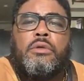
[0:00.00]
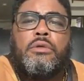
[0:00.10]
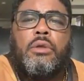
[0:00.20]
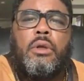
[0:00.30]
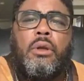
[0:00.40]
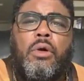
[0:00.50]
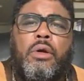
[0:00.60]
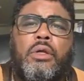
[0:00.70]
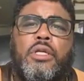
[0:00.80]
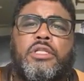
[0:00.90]
So the
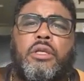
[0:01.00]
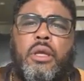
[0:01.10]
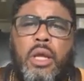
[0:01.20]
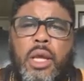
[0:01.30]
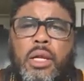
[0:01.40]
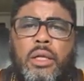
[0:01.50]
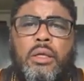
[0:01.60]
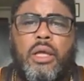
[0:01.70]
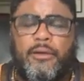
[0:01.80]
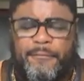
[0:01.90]
Lord is
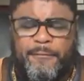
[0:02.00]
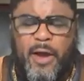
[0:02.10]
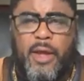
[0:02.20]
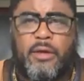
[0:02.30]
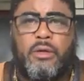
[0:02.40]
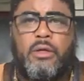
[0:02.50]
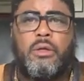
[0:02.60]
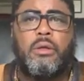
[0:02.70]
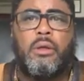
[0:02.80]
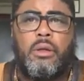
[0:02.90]
kindling a fire
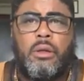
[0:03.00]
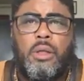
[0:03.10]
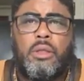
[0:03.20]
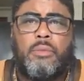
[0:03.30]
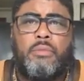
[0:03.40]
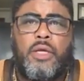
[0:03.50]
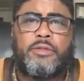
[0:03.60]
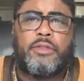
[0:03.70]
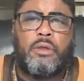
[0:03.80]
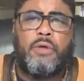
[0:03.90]
in the
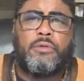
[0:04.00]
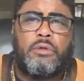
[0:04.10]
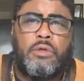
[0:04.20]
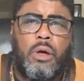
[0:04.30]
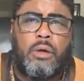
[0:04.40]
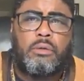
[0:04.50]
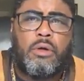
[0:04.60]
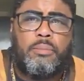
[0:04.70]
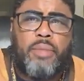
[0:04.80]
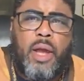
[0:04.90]
midst of the daughter
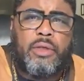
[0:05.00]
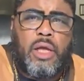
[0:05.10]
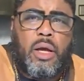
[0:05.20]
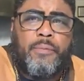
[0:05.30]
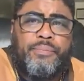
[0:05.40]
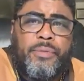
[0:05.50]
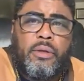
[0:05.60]
of Babylon.